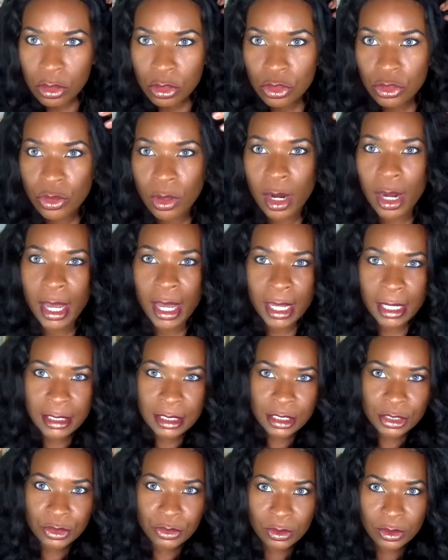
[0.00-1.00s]
tried
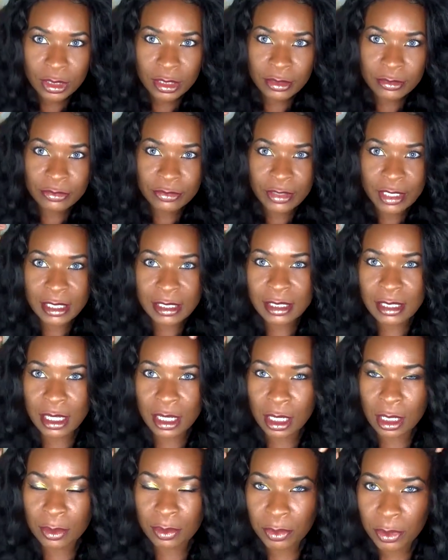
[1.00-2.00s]
to lift this
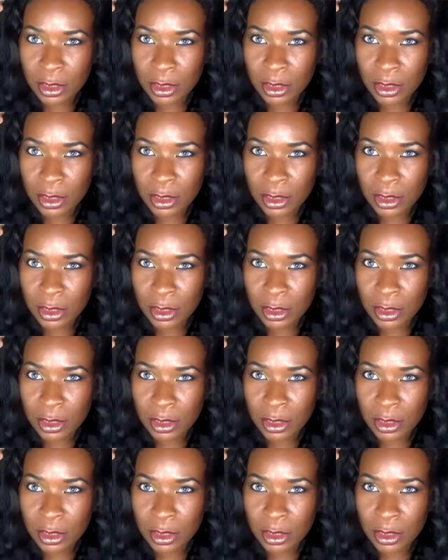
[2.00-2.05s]
up